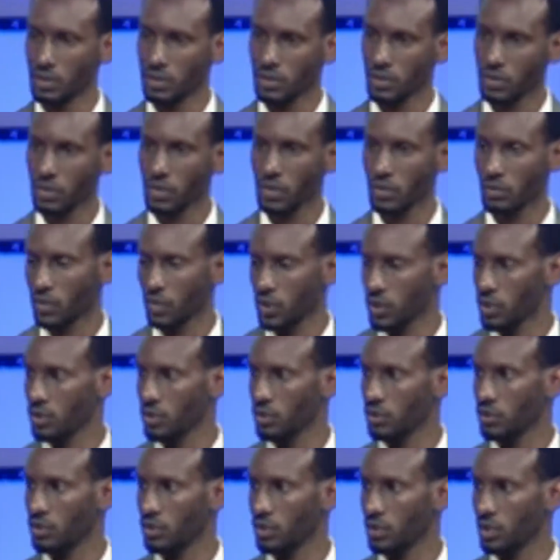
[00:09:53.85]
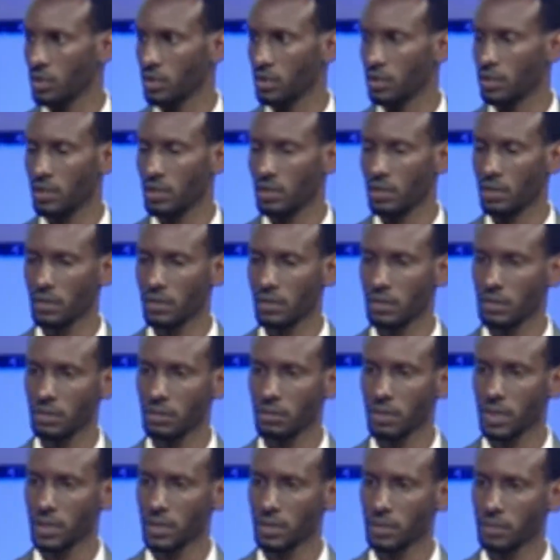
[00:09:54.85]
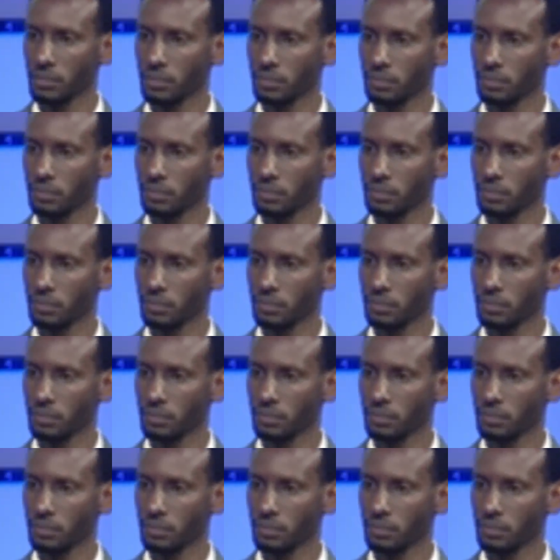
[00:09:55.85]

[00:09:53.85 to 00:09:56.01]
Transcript: The Soviet Union and the US.